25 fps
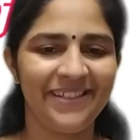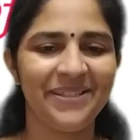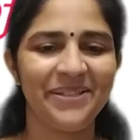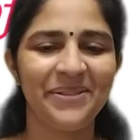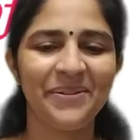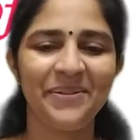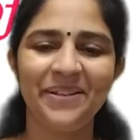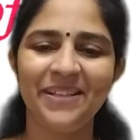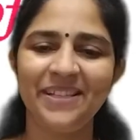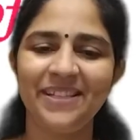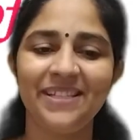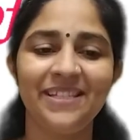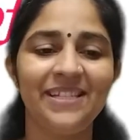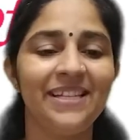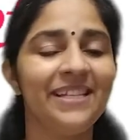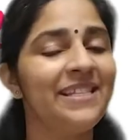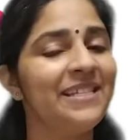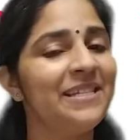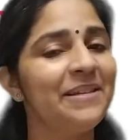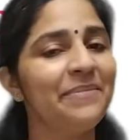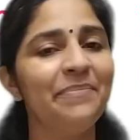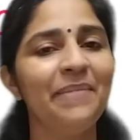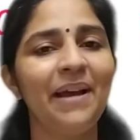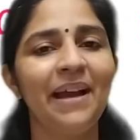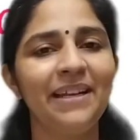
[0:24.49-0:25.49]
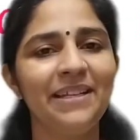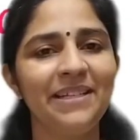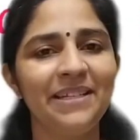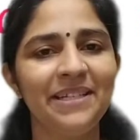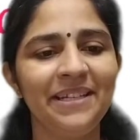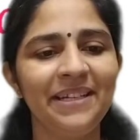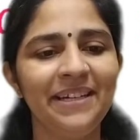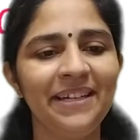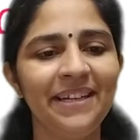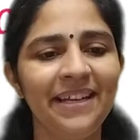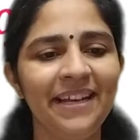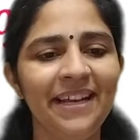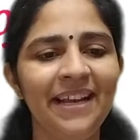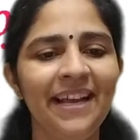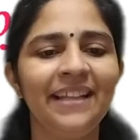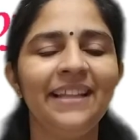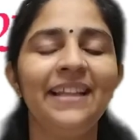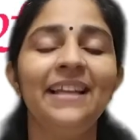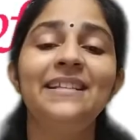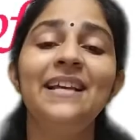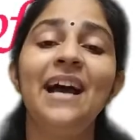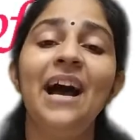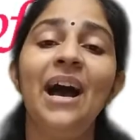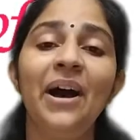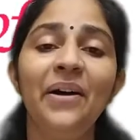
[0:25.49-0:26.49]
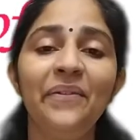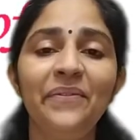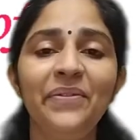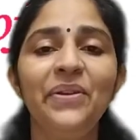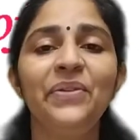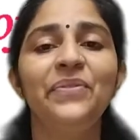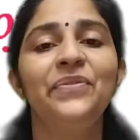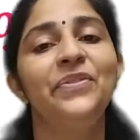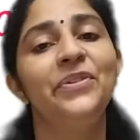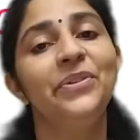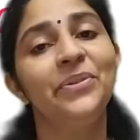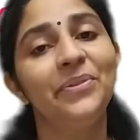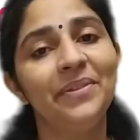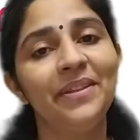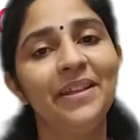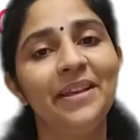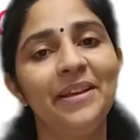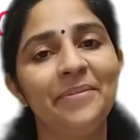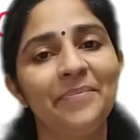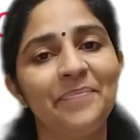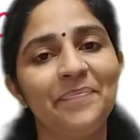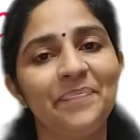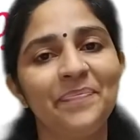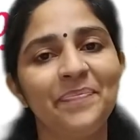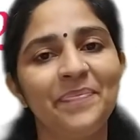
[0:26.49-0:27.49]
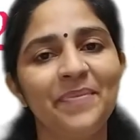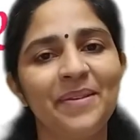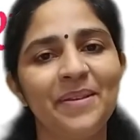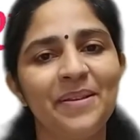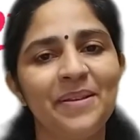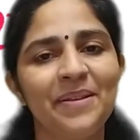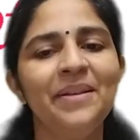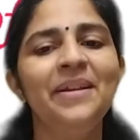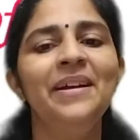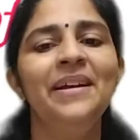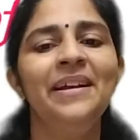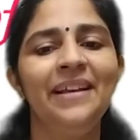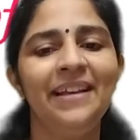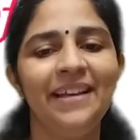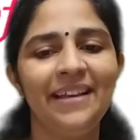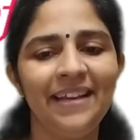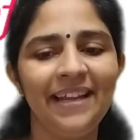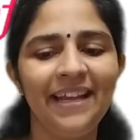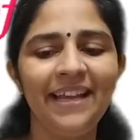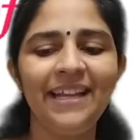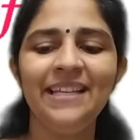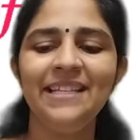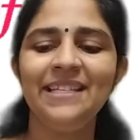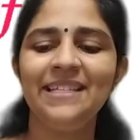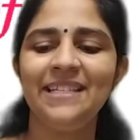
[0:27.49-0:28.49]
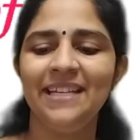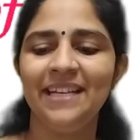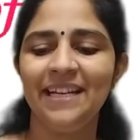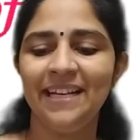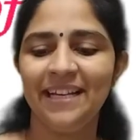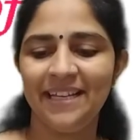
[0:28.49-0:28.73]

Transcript: So it is just a matter that how you view them. Correct?